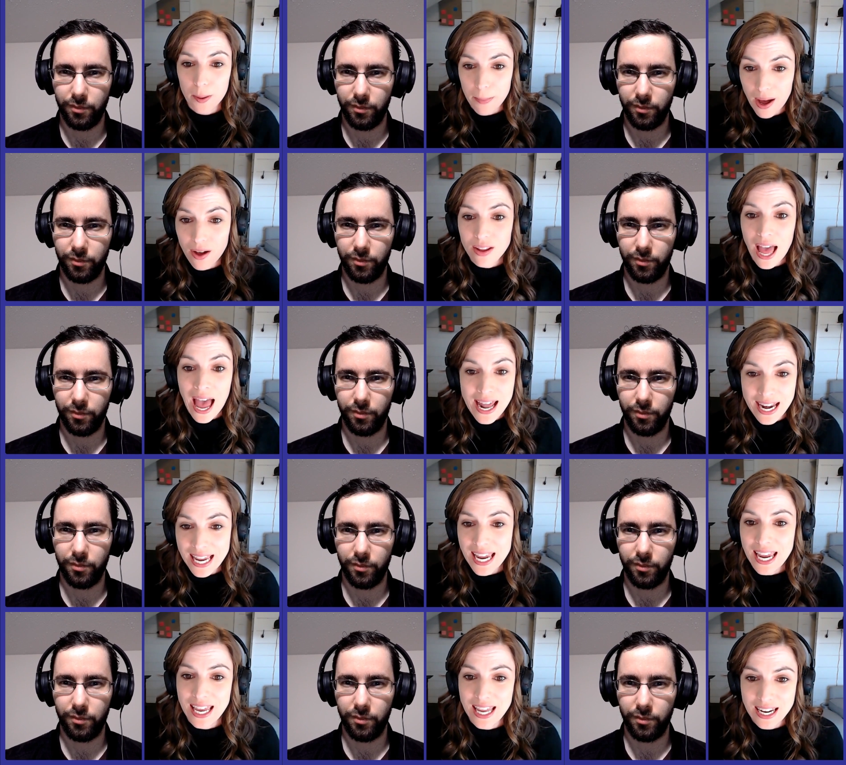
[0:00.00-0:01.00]
Speaker 1: about adding
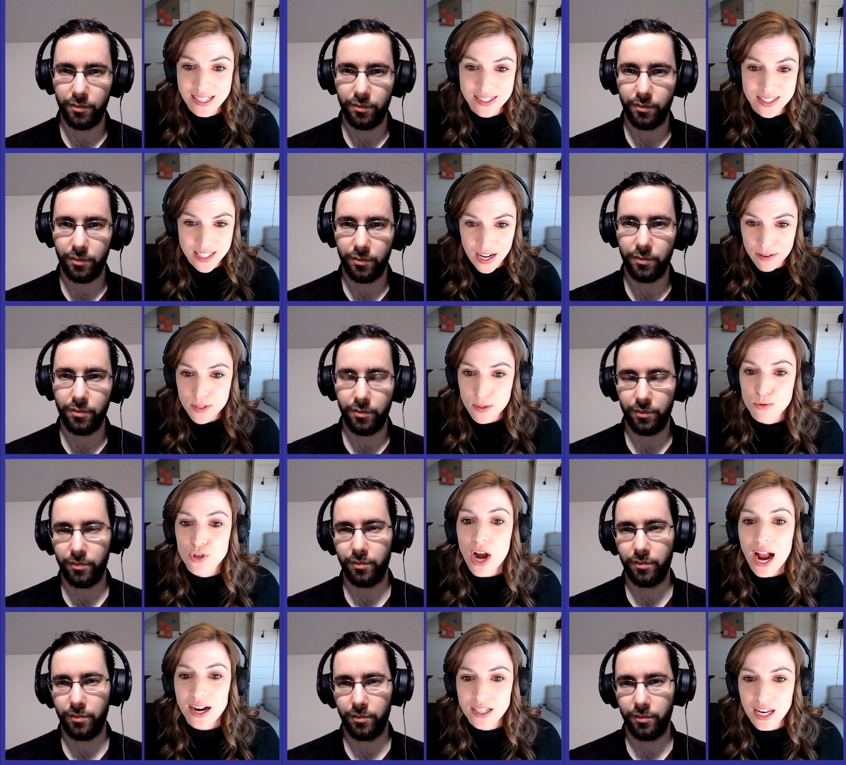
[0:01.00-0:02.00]
in instead of
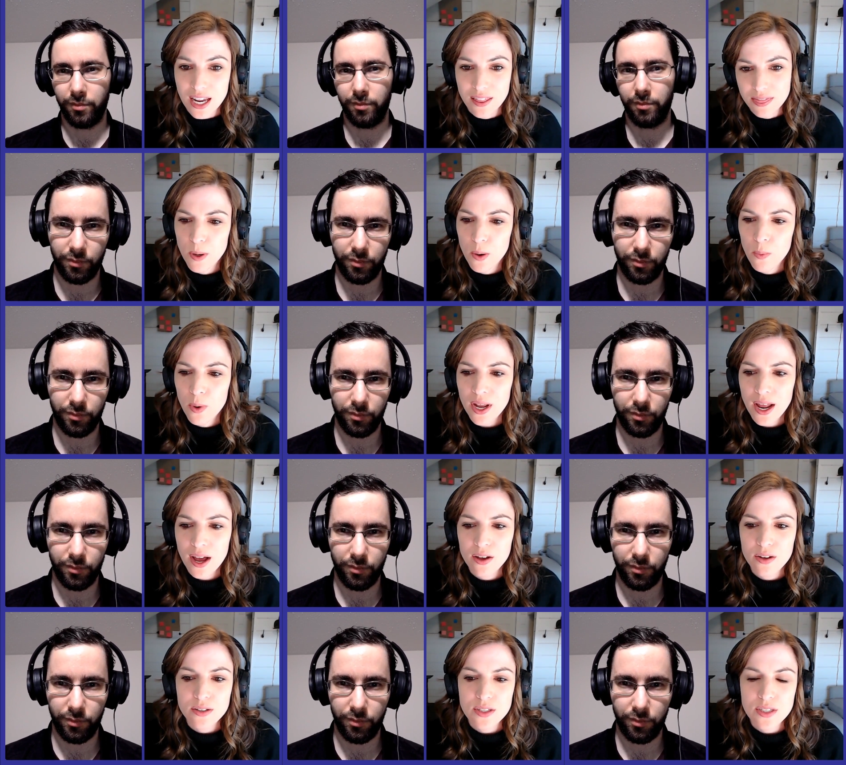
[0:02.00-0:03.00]
subtracting. And but what
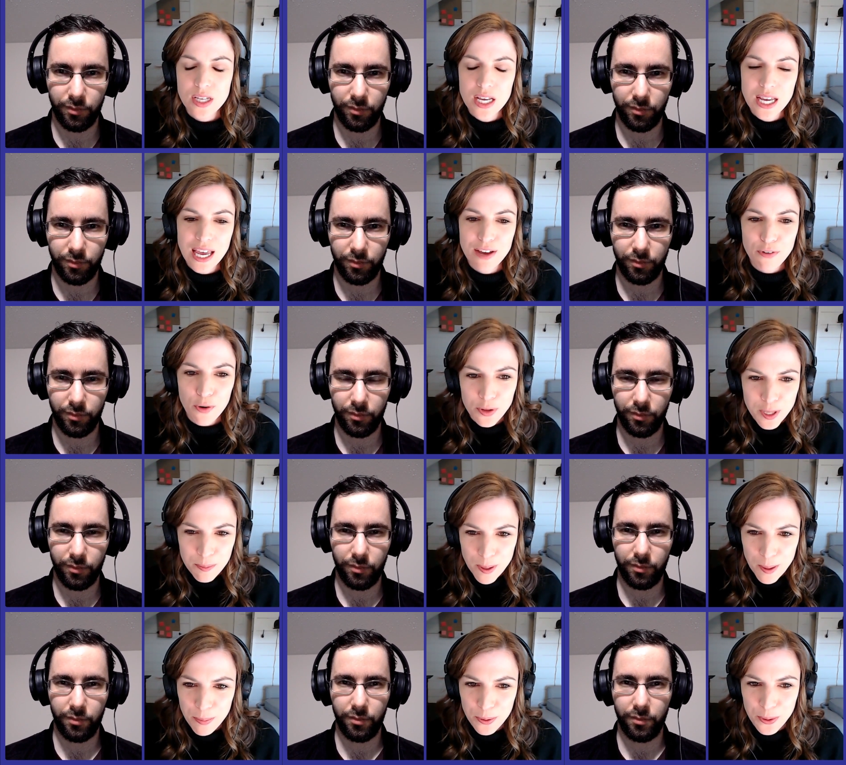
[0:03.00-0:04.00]
else, if only
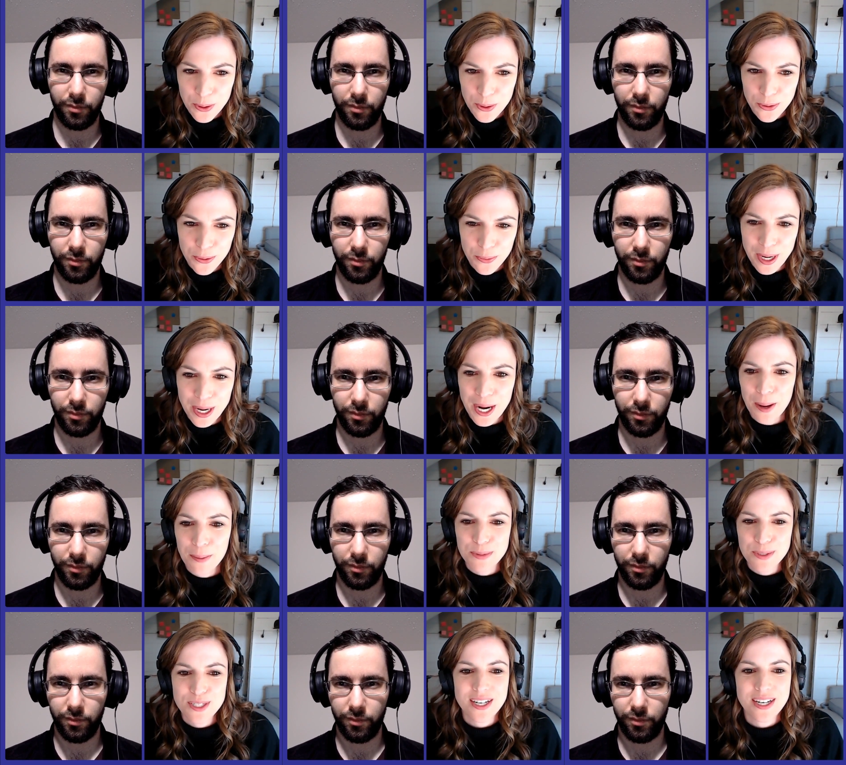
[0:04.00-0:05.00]
people knew, when it
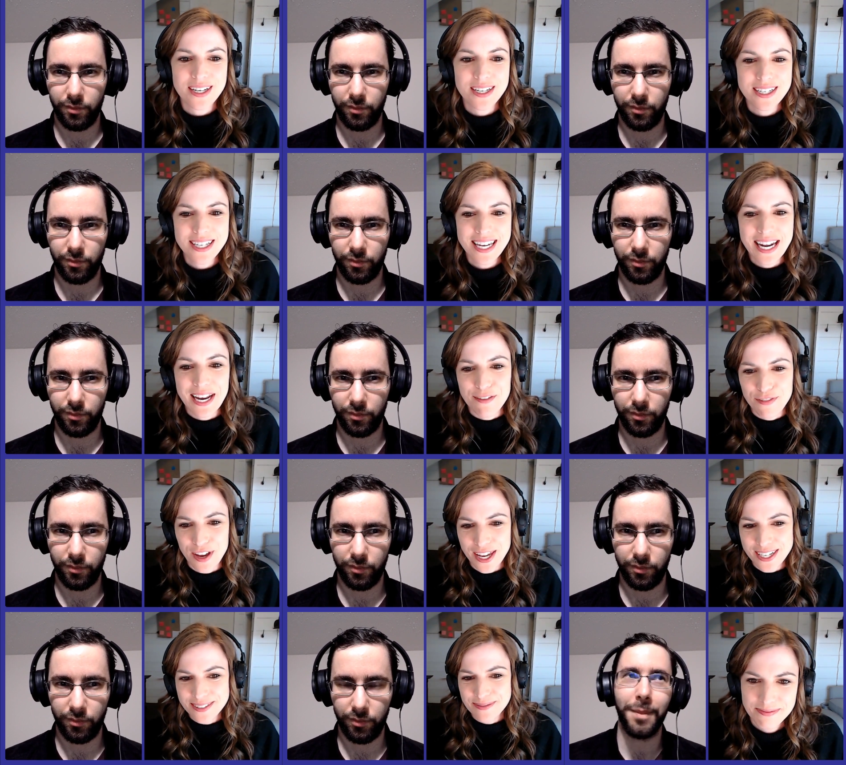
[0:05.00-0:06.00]
comes to getting
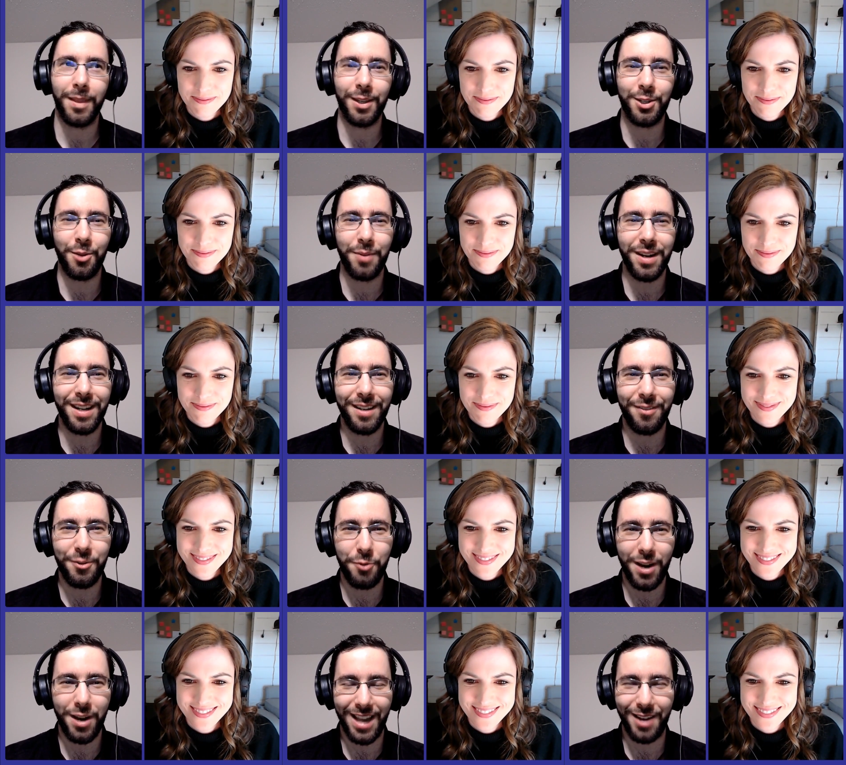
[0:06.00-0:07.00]
fit?
Speaker 2: Hmm, there's so many
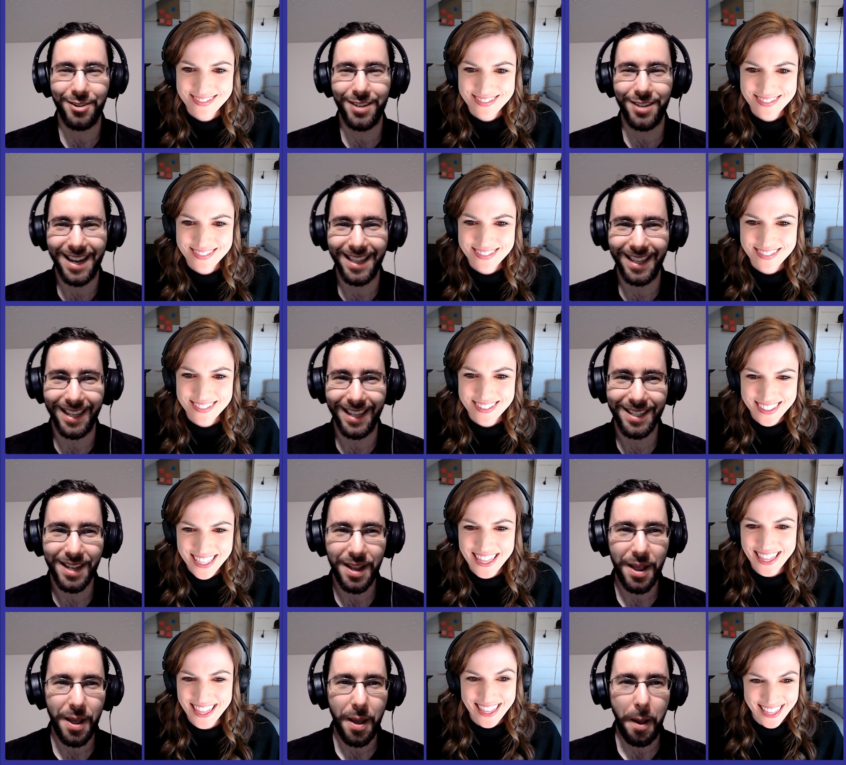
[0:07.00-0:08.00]
different ways I could take
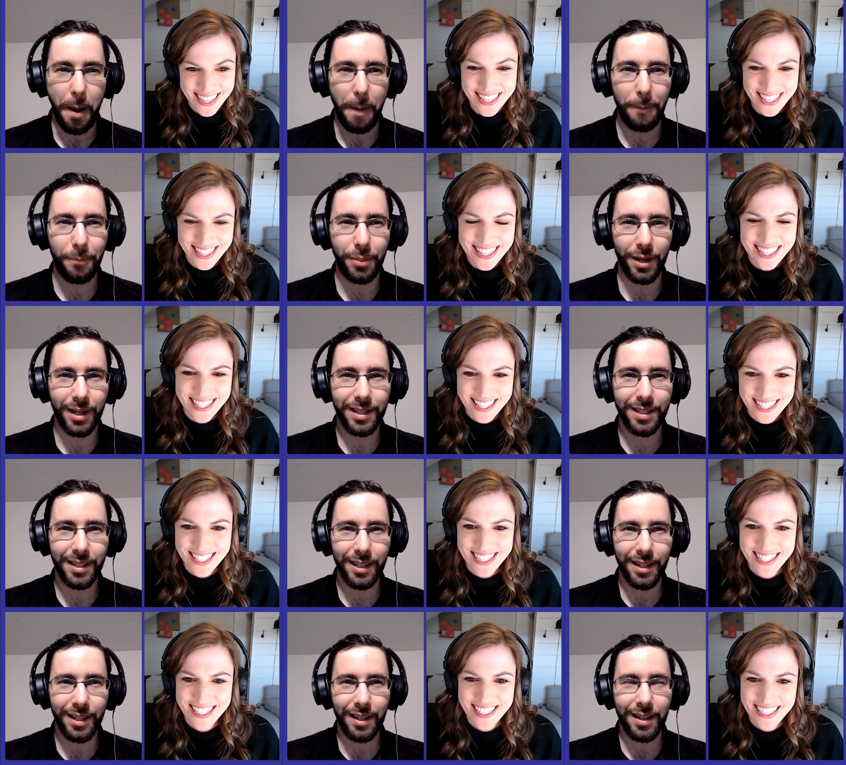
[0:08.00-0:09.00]
this.
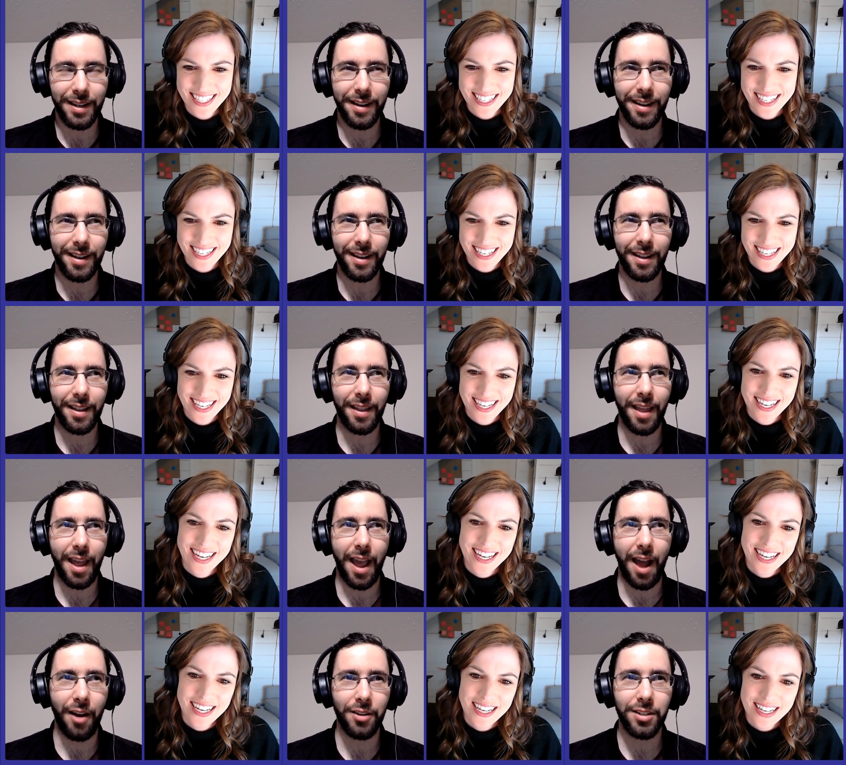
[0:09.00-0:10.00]
But
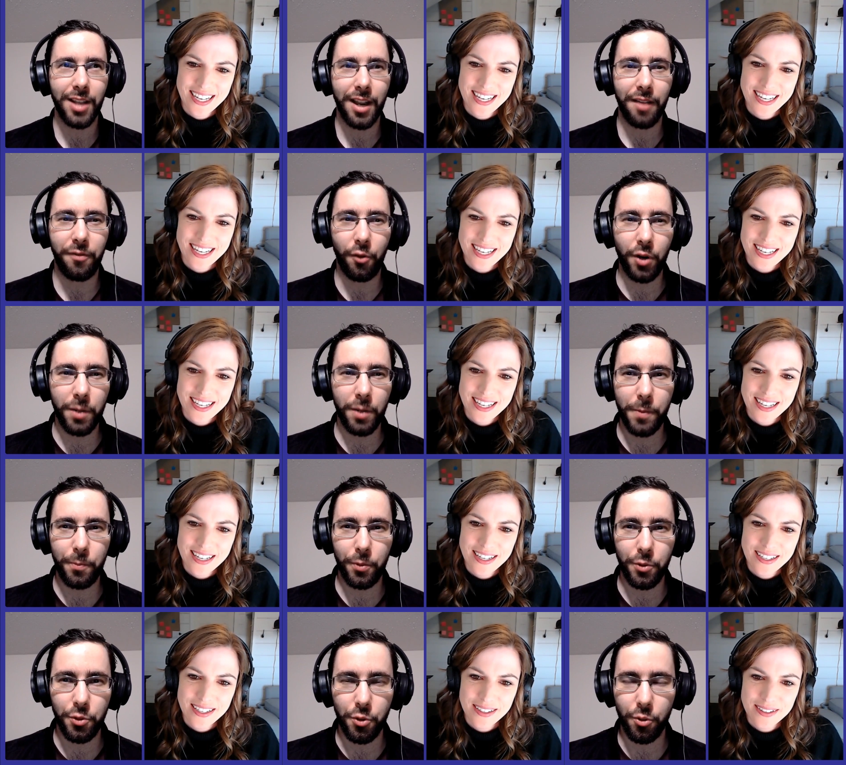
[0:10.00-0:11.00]
I'll say if only
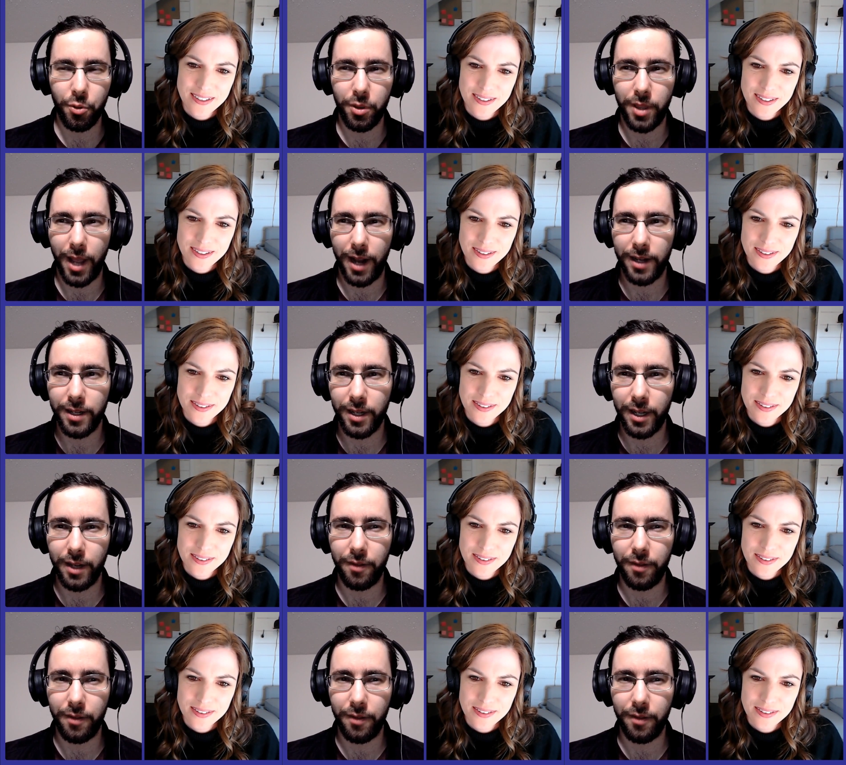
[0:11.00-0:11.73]
people knew that